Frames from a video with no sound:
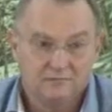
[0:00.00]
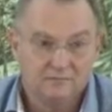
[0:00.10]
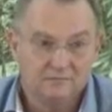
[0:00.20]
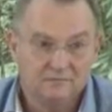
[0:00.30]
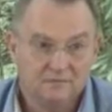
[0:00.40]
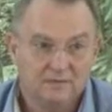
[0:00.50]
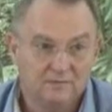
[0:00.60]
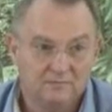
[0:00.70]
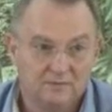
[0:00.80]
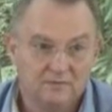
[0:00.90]
cotton
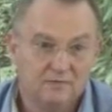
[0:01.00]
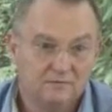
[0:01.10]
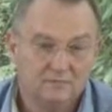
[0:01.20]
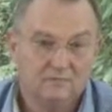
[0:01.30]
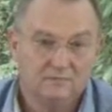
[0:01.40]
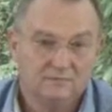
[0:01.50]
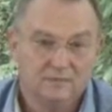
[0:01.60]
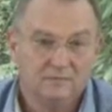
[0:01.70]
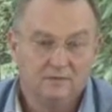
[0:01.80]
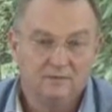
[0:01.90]
basically below,
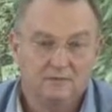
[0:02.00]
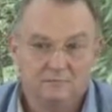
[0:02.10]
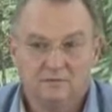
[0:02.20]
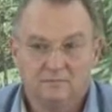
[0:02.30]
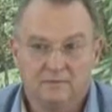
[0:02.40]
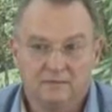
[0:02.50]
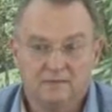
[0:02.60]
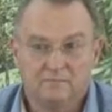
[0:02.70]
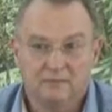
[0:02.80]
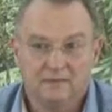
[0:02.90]
way below world
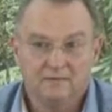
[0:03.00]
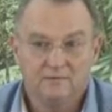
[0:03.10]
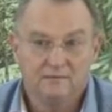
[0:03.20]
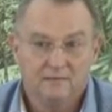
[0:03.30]
market price.